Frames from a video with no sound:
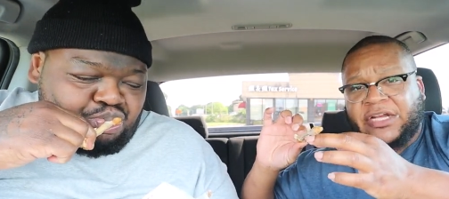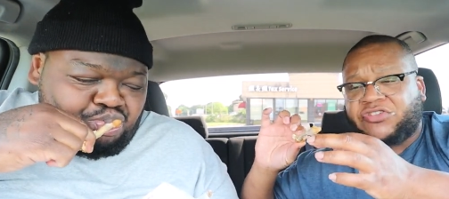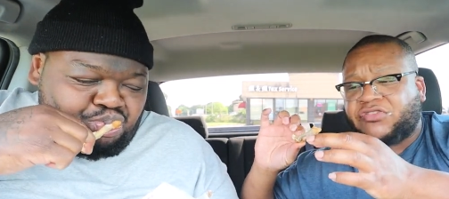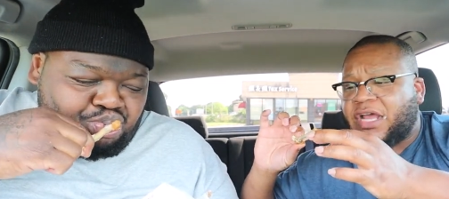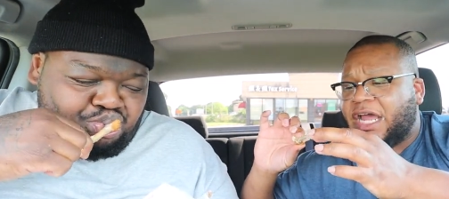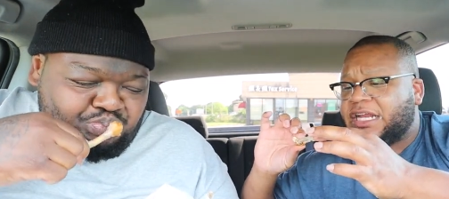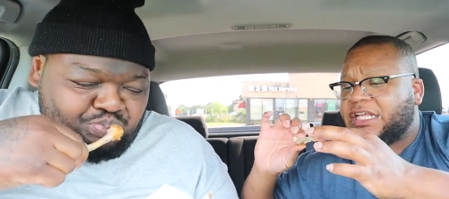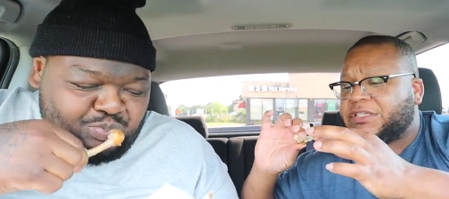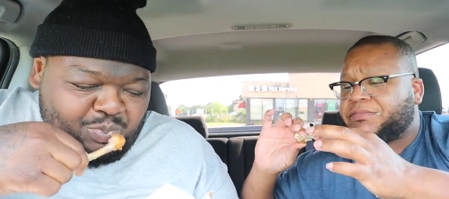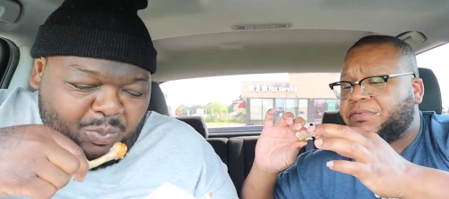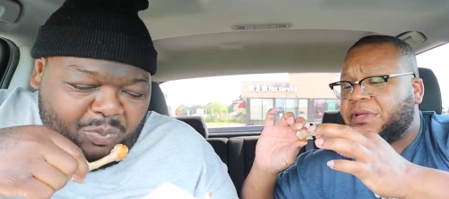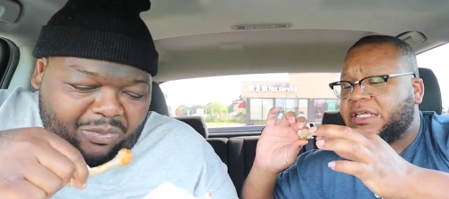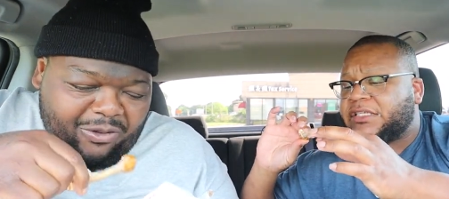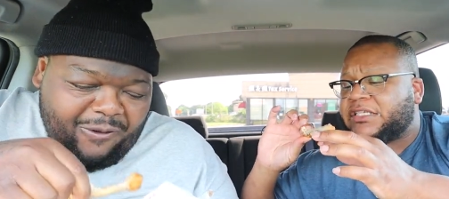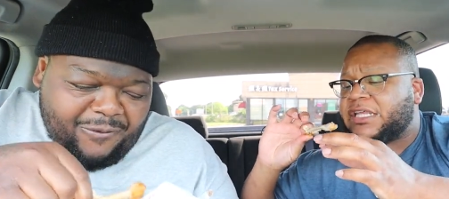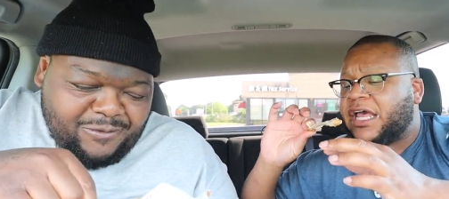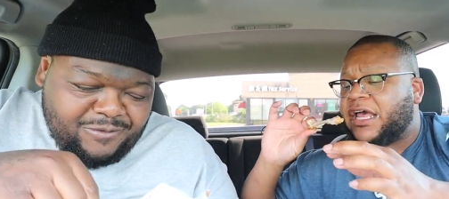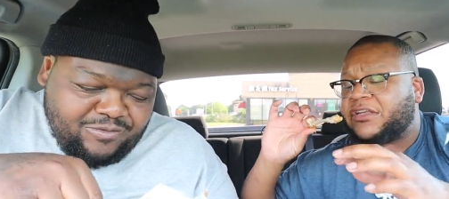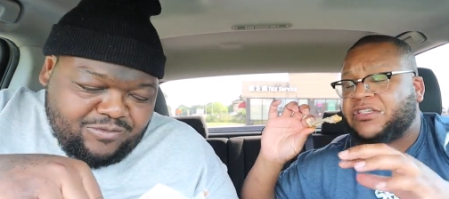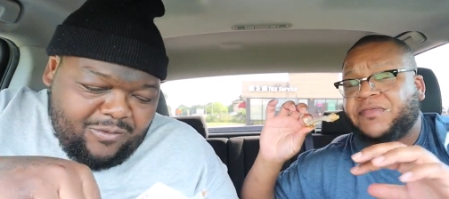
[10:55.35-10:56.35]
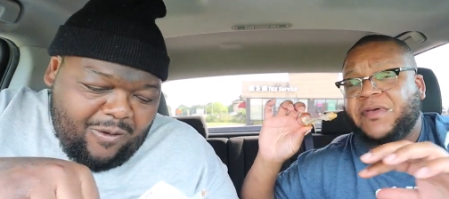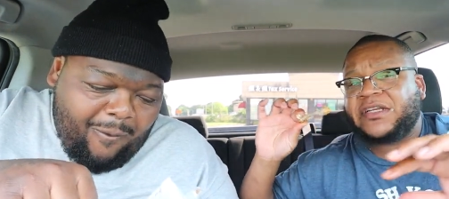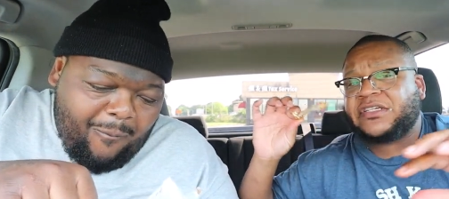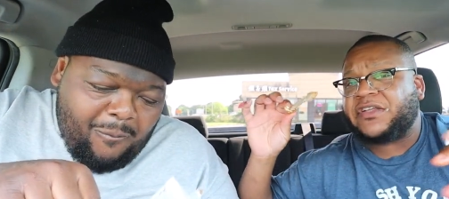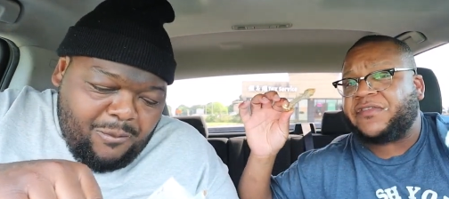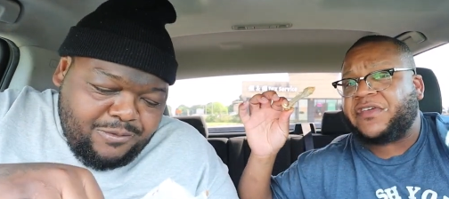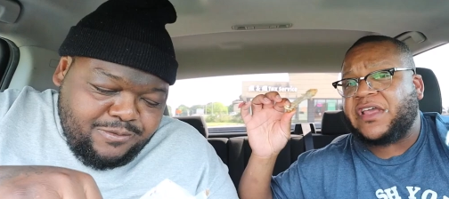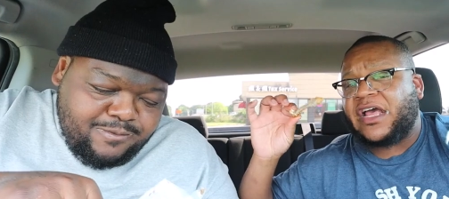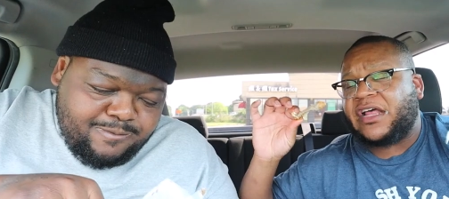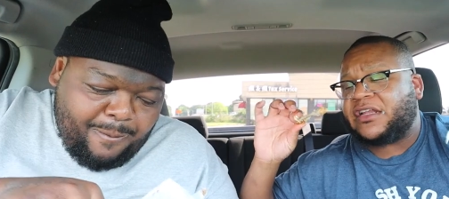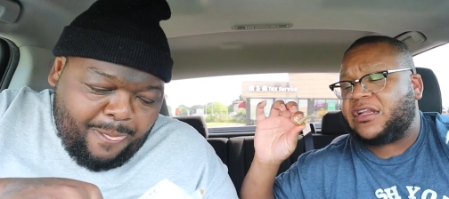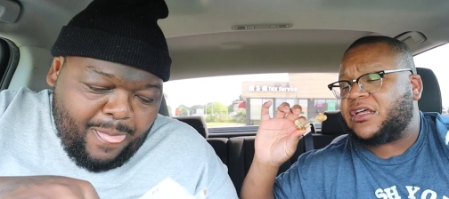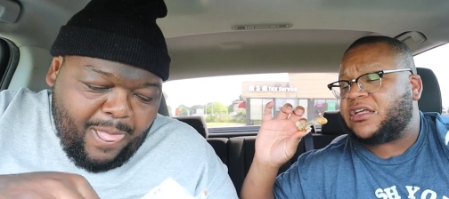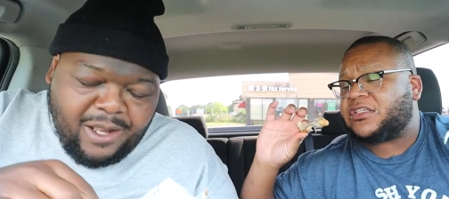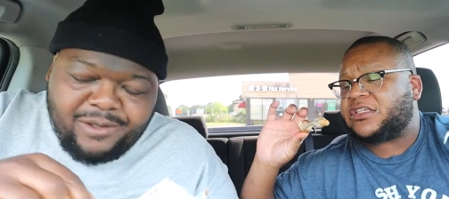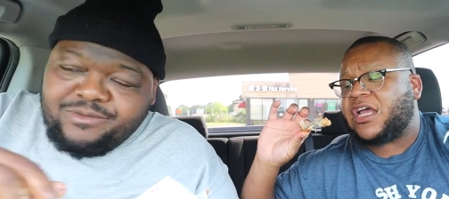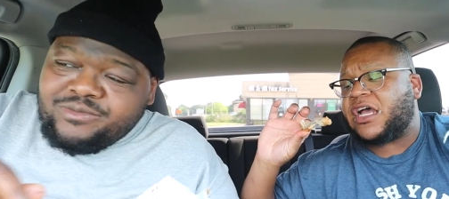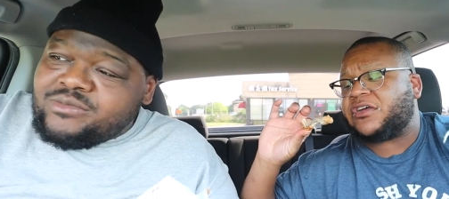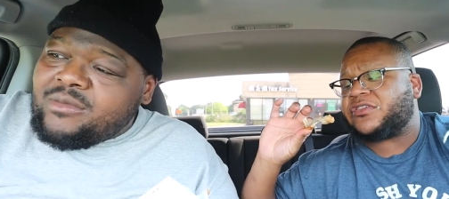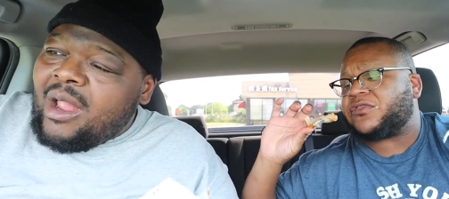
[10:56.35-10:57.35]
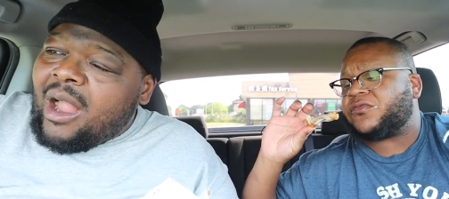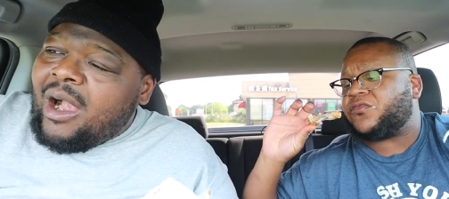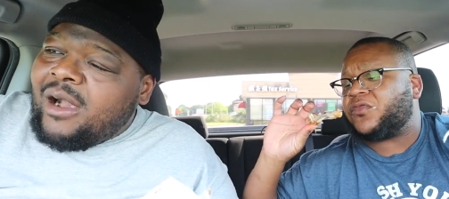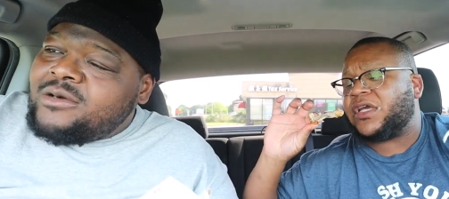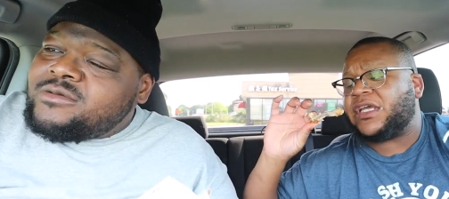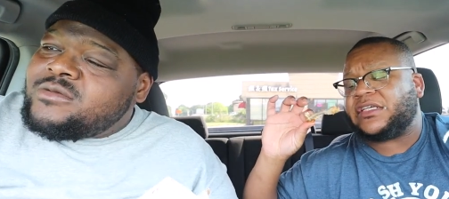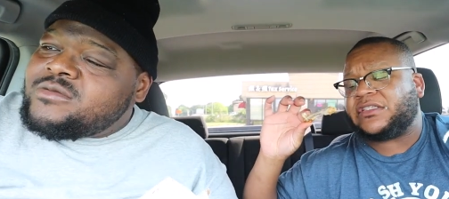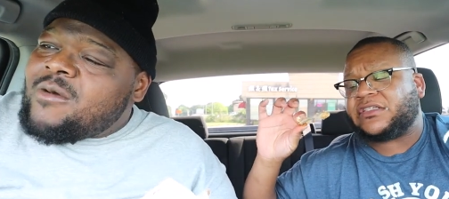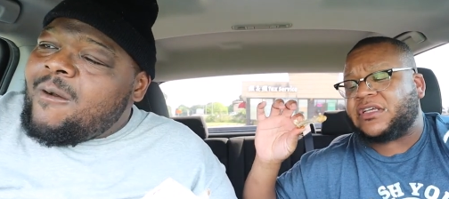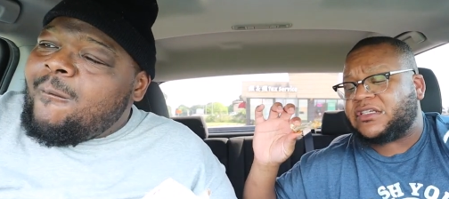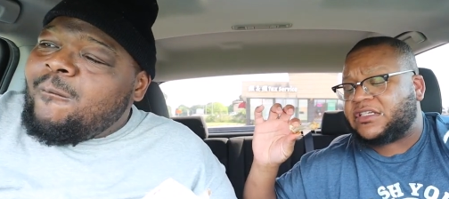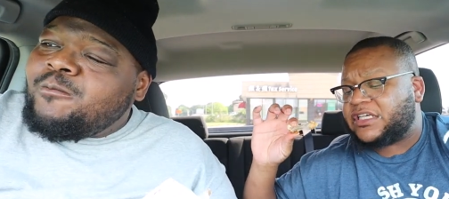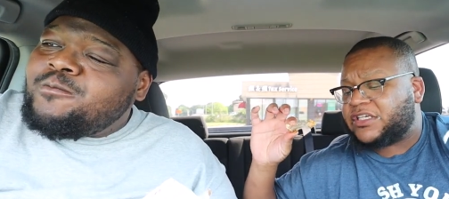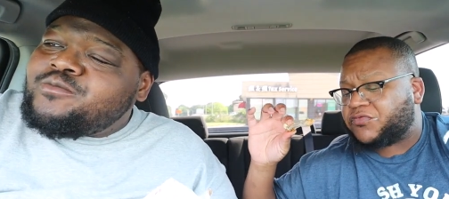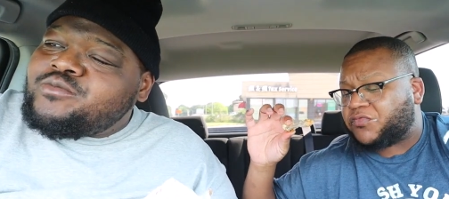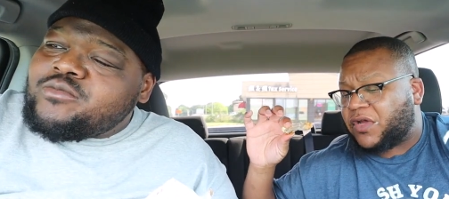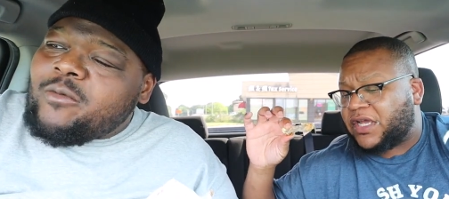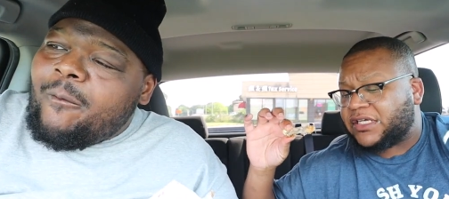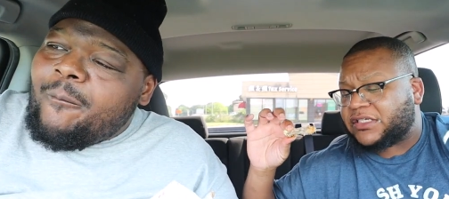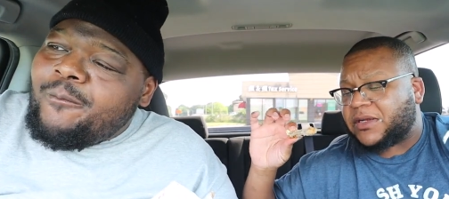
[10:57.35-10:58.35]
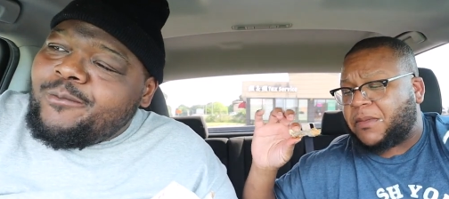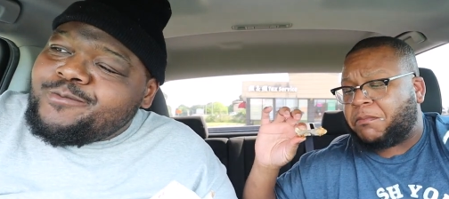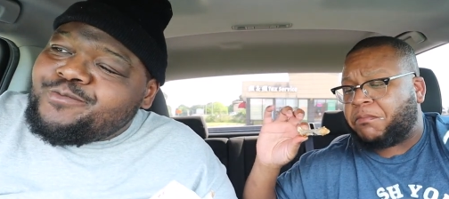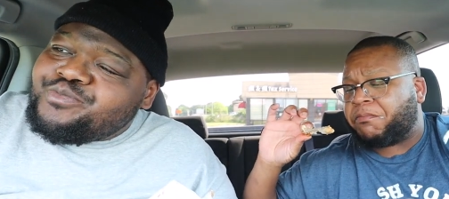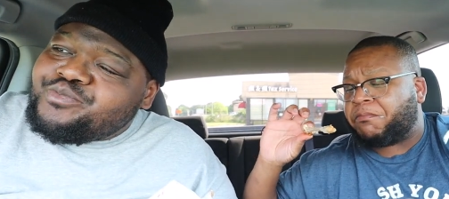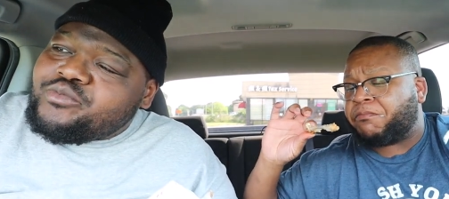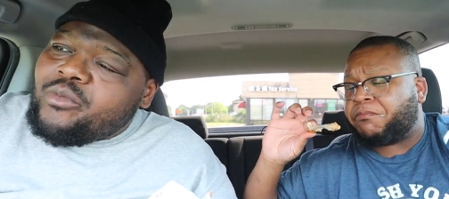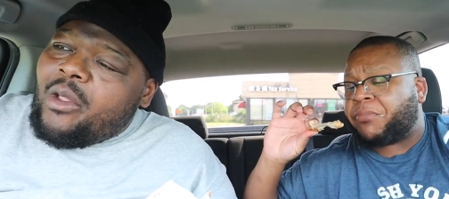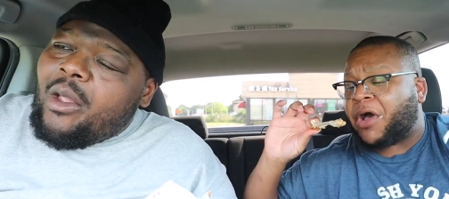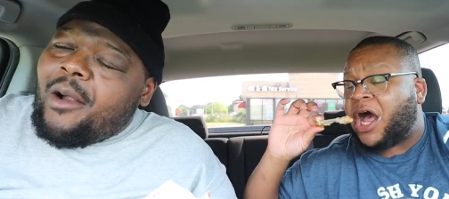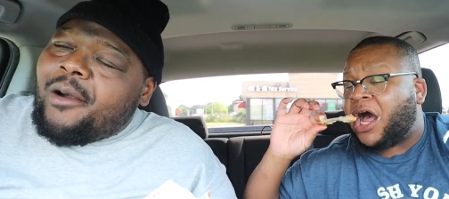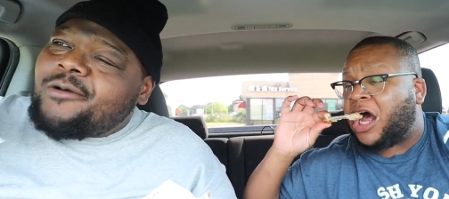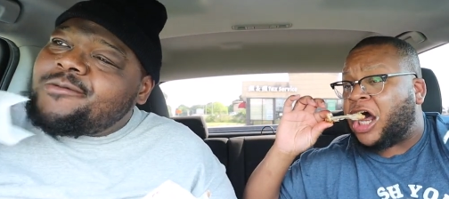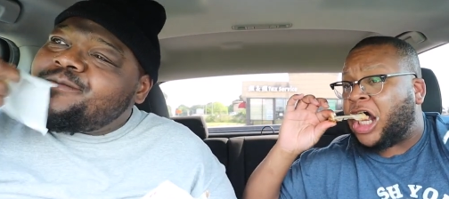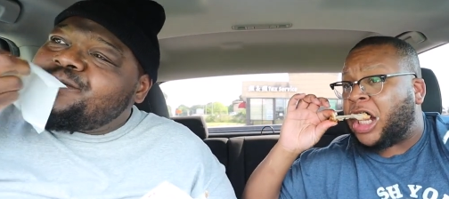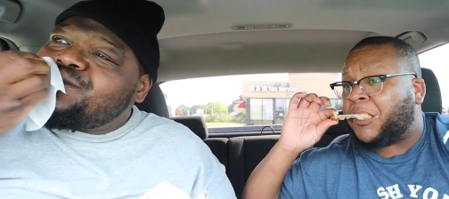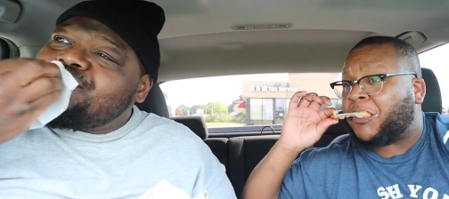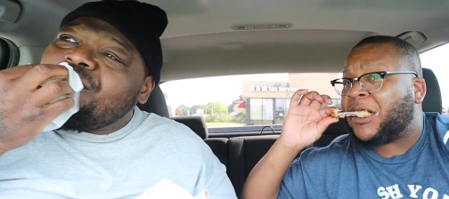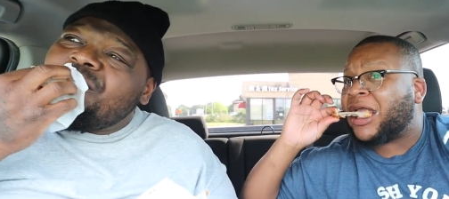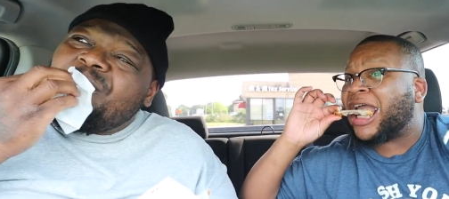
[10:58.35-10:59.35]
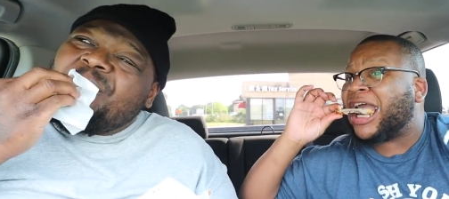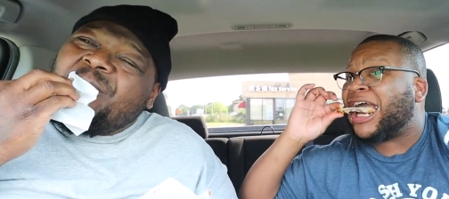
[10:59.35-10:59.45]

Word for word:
Speaker 1: and try this place out, especially if y'all love out some wings, because these wings are bomb.